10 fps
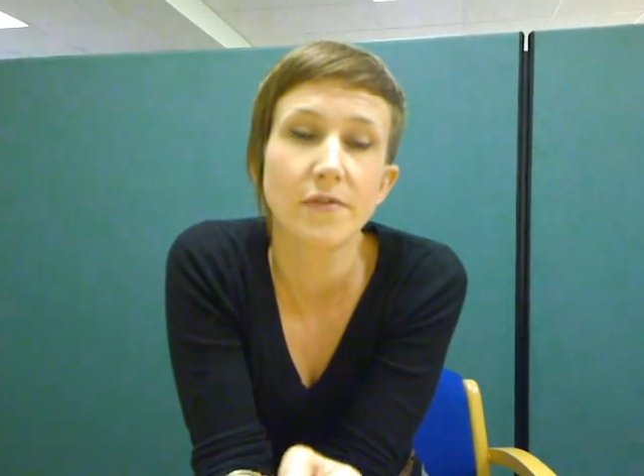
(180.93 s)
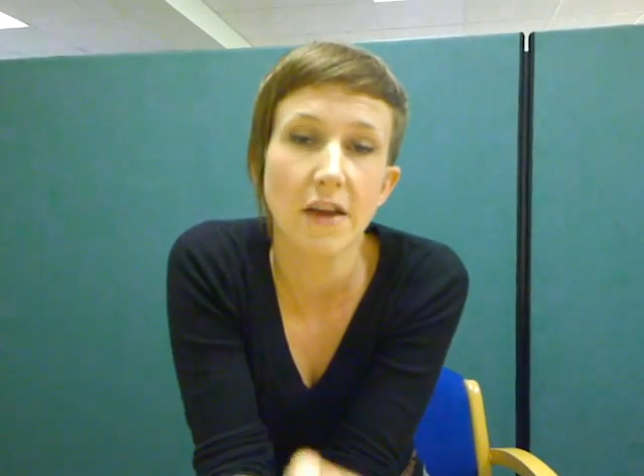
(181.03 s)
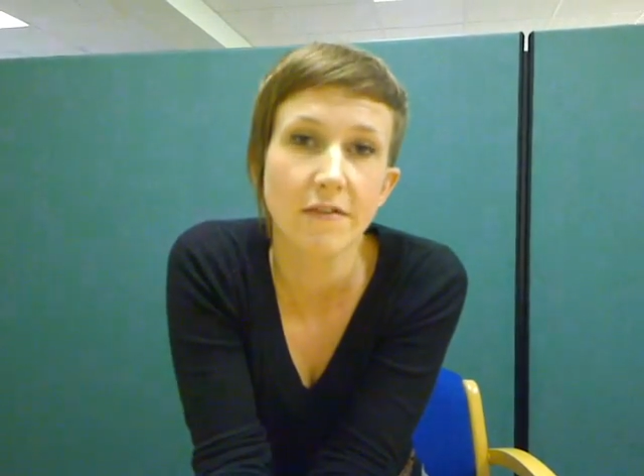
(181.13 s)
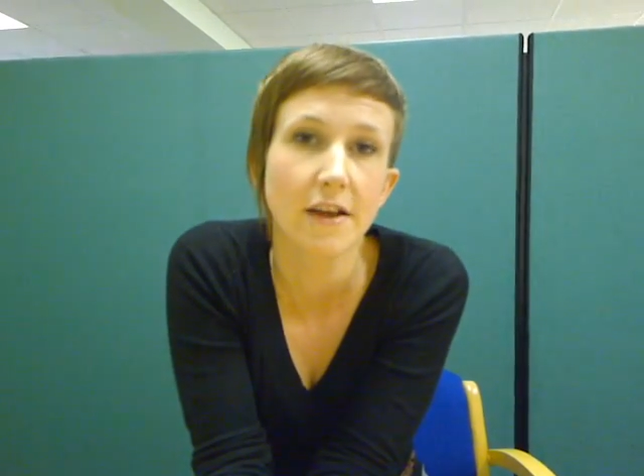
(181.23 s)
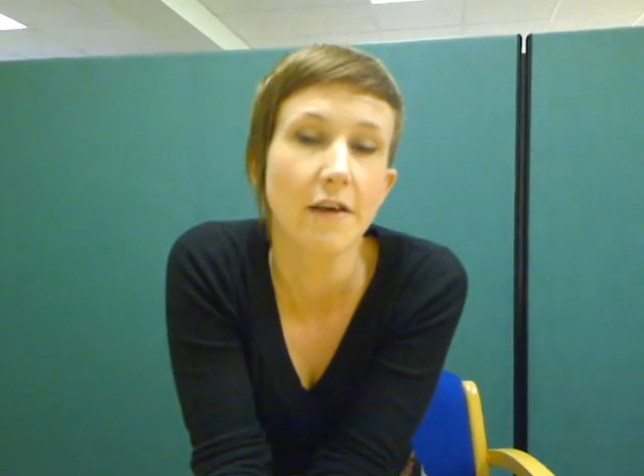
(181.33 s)

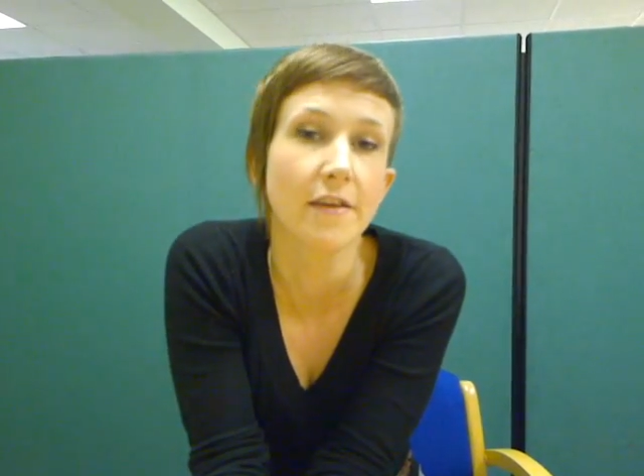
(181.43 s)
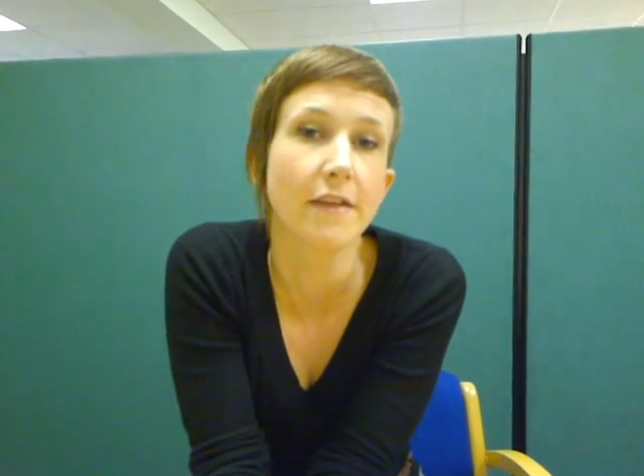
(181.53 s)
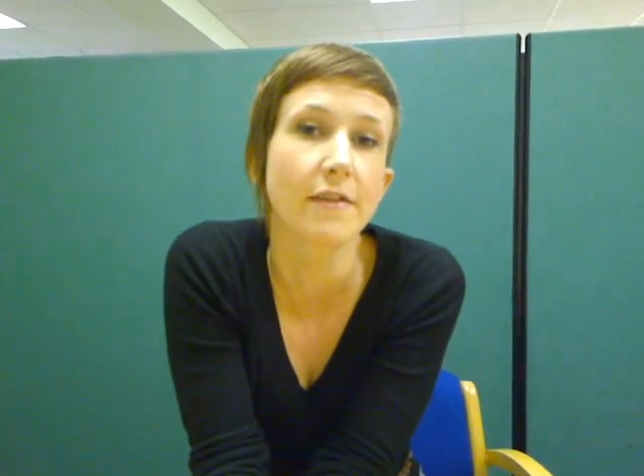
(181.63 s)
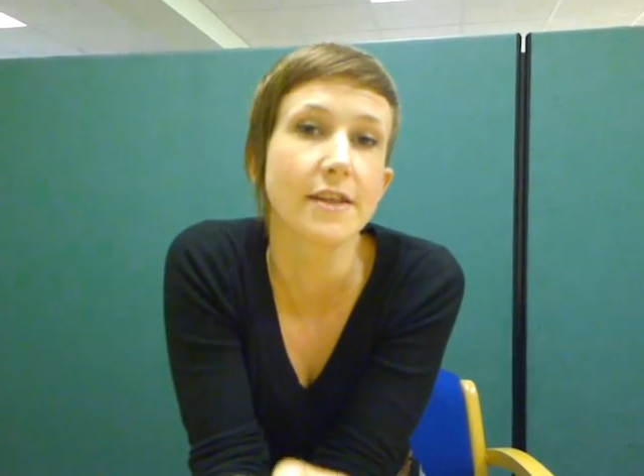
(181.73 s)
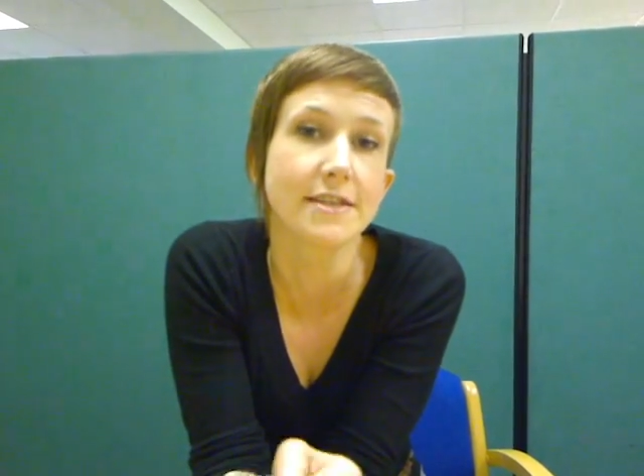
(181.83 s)
definitely I
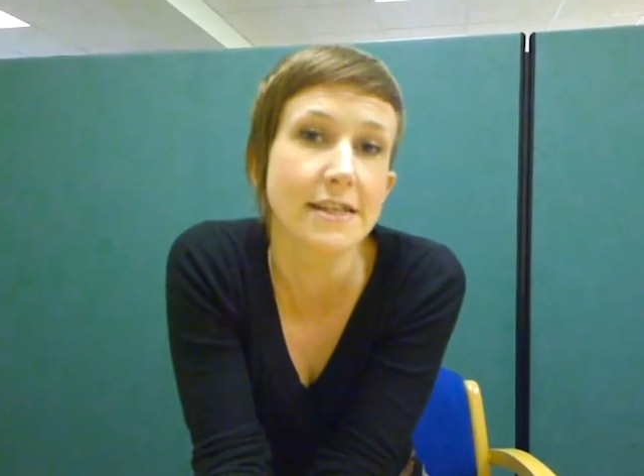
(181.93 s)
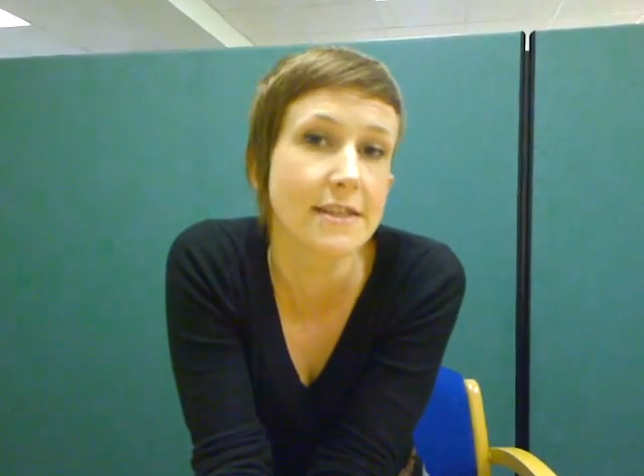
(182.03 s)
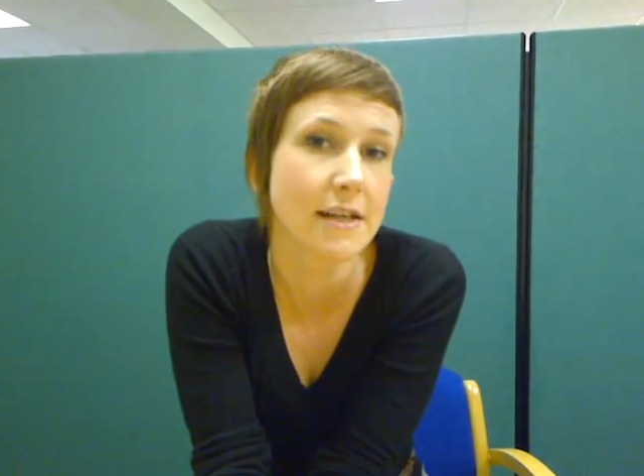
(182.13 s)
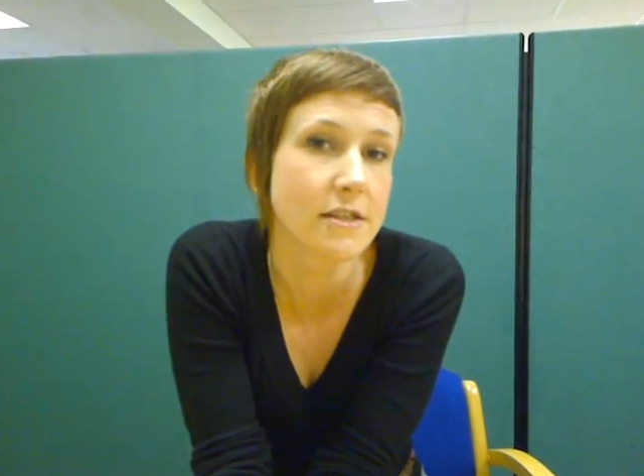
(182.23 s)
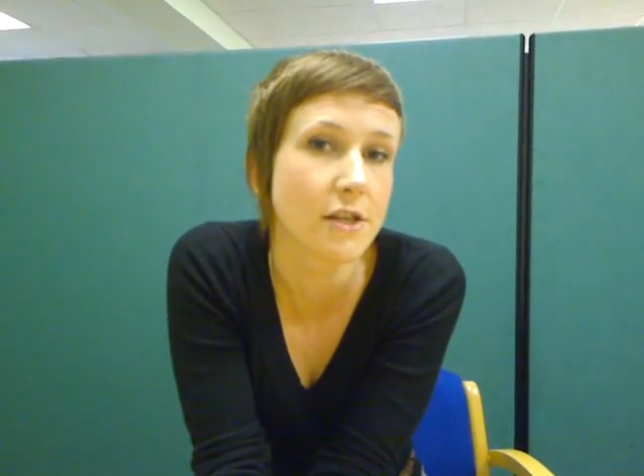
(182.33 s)
think the city
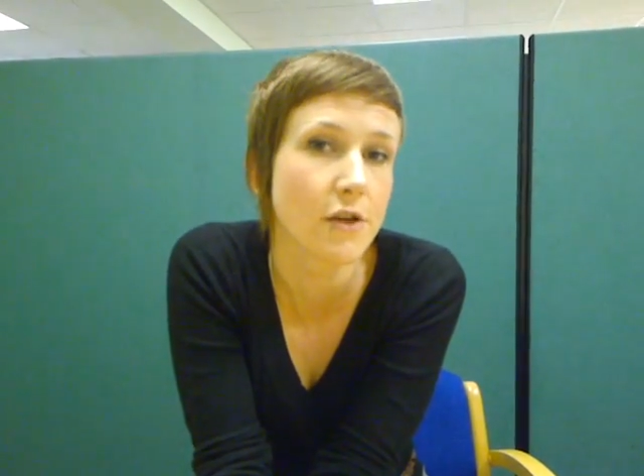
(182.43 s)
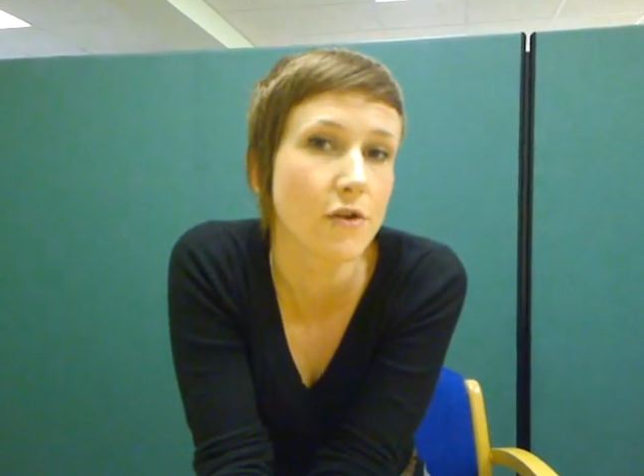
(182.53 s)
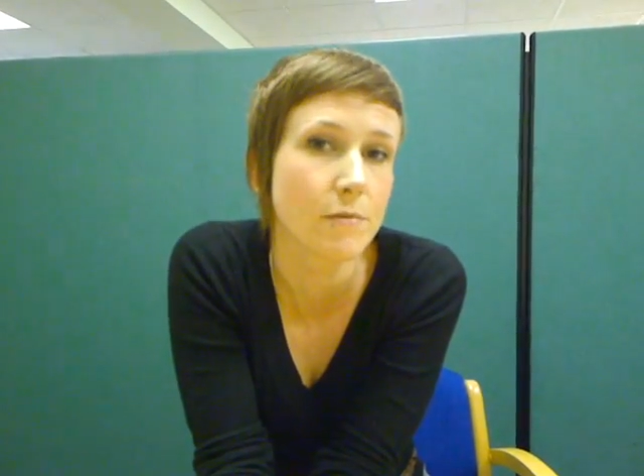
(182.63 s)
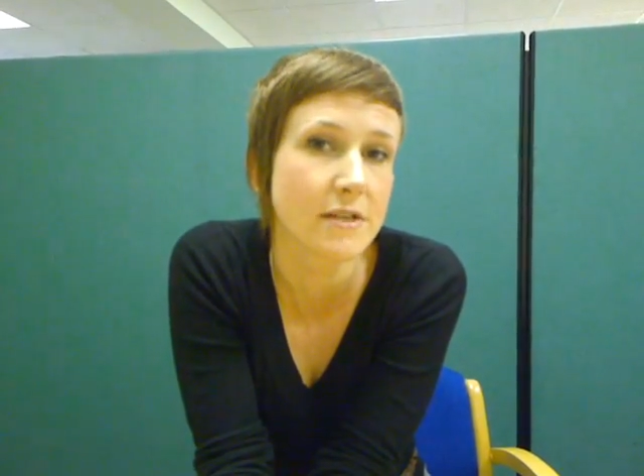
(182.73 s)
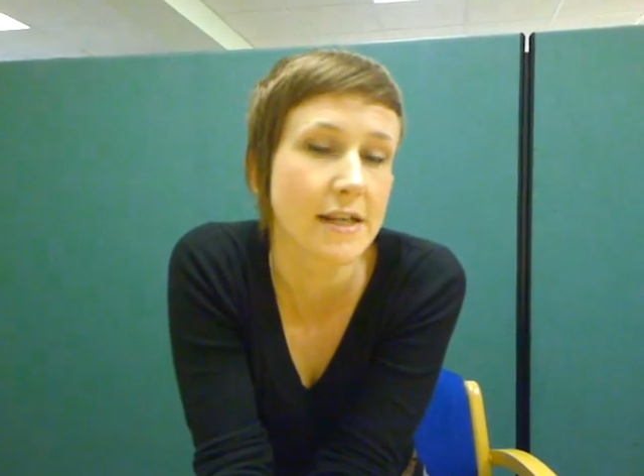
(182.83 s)
centre
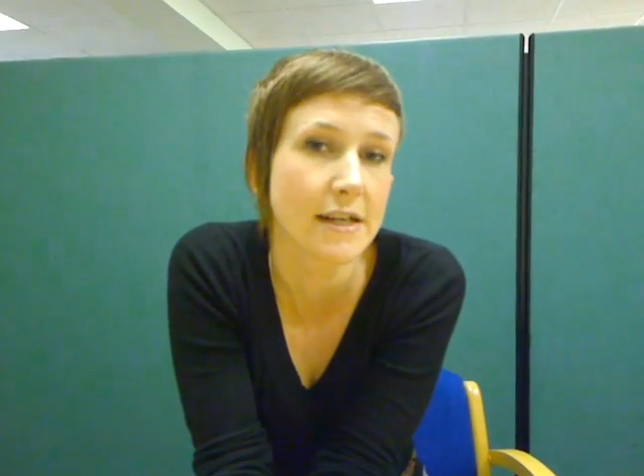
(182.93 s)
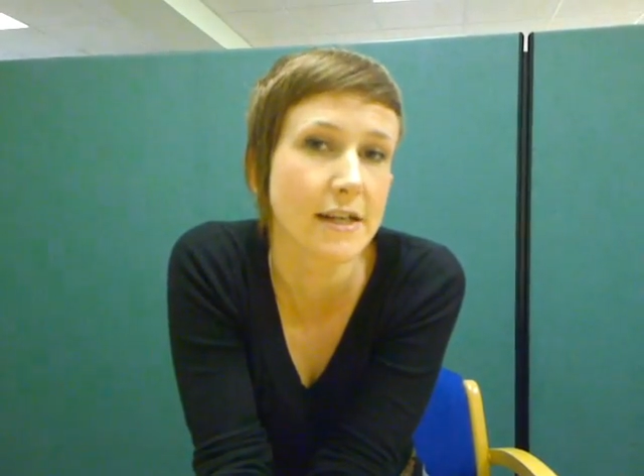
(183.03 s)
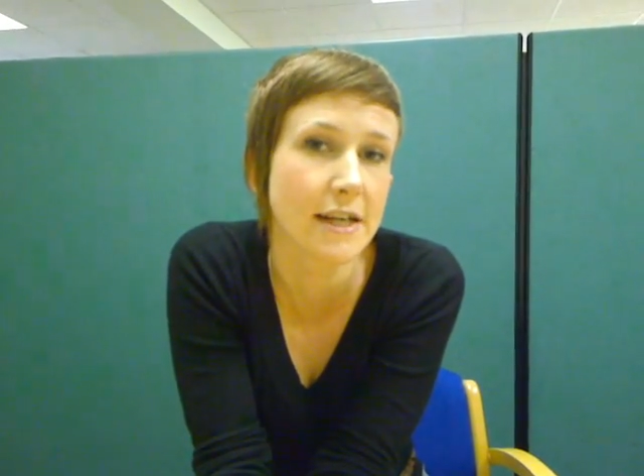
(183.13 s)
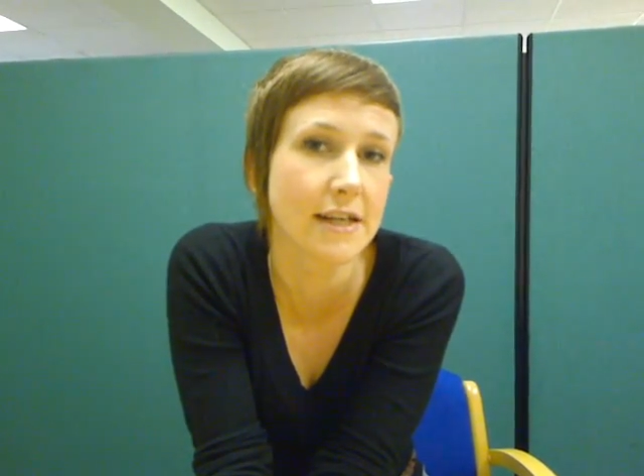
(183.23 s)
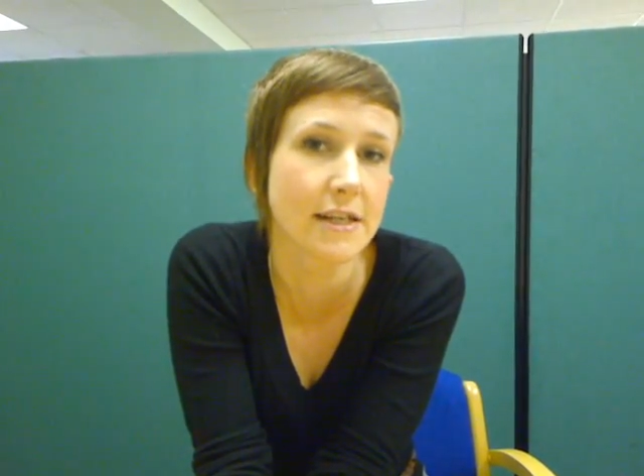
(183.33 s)
youth hub is
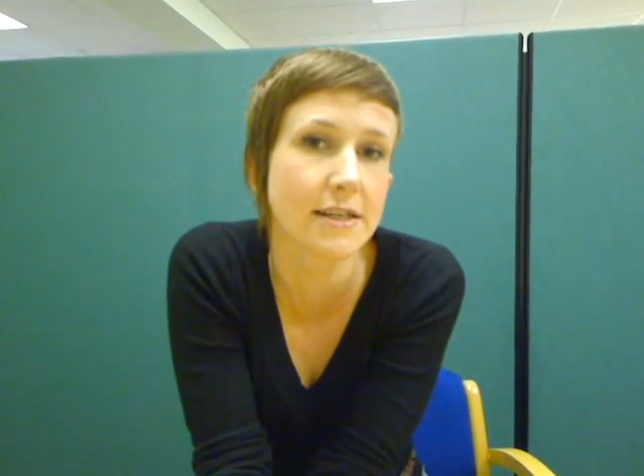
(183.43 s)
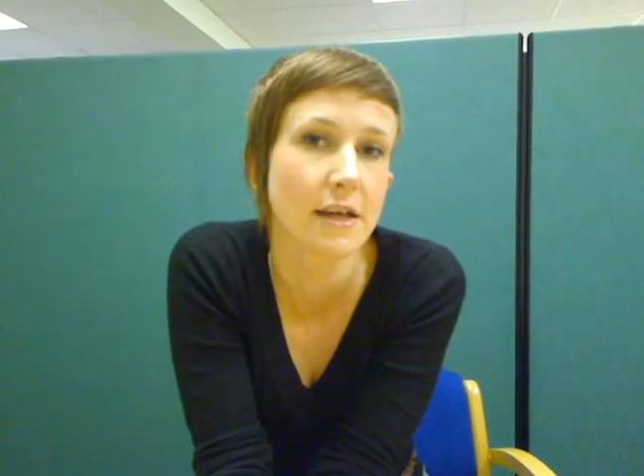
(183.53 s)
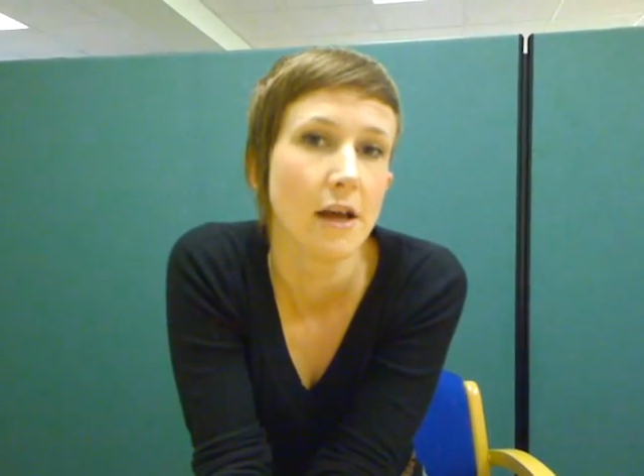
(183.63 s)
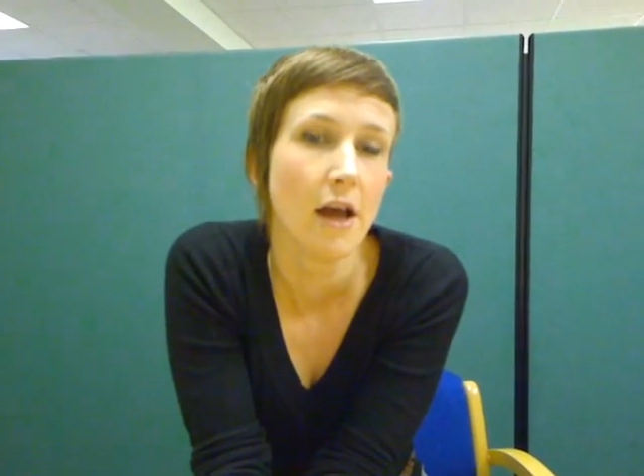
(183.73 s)
needed,